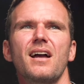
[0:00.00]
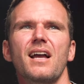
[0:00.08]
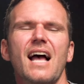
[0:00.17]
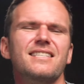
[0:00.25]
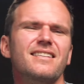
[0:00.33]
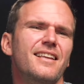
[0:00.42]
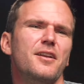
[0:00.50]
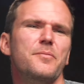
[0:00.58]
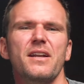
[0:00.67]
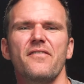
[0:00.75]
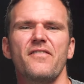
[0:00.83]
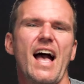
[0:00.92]
has a little bit
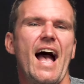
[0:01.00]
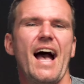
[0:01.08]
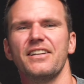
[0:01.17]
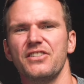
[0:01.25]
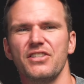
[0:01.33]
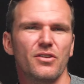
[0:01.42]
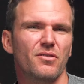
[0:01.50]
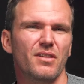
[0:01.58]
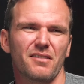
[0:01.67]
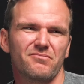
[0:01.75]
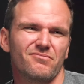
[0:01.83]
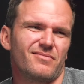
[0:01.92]
of an attitude
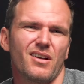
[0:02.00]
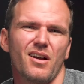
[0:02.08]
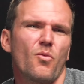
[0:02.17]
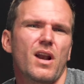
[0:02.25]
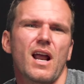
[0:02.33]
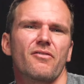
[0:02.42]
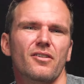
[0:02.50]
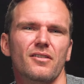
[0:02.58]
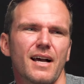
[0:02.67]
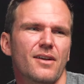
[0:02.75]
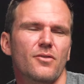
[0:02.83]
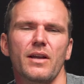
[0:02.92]
like eh, whatever
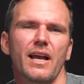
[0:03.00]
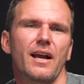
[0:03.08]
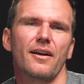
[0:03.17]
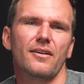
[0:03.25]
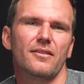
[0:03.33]
i don't care